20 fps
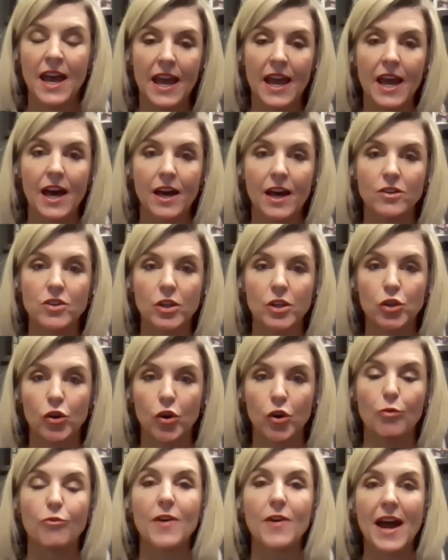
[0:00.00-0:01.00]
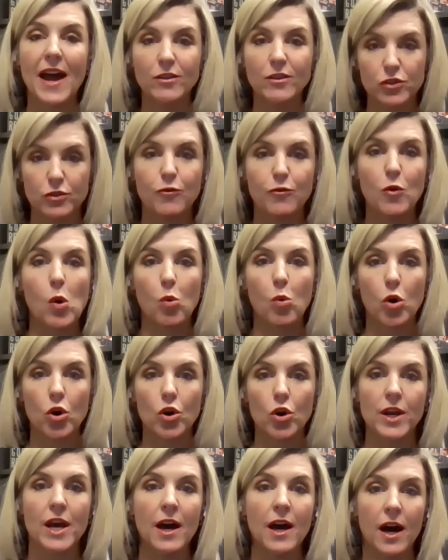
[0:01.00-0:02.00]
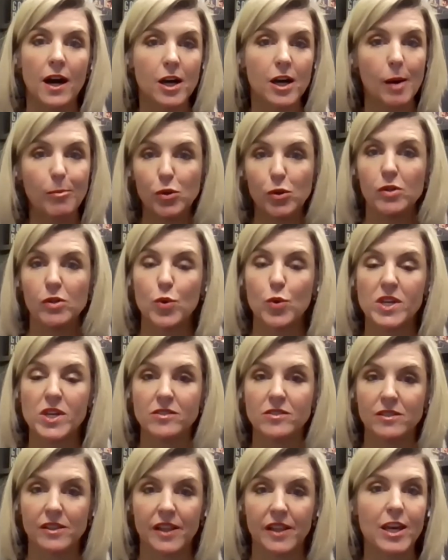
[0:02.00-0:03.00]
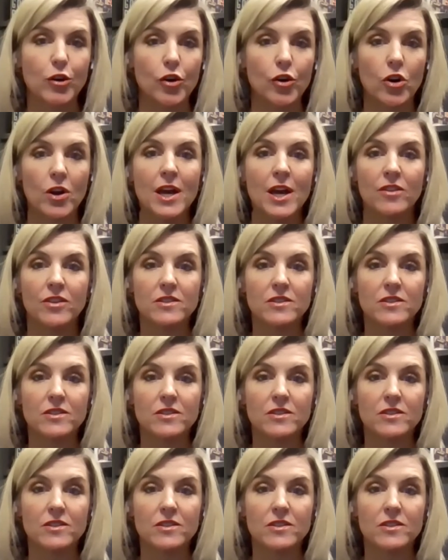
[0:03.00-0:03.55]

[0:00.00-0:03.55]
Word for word: And, you know, fast forward a couple of weeks later,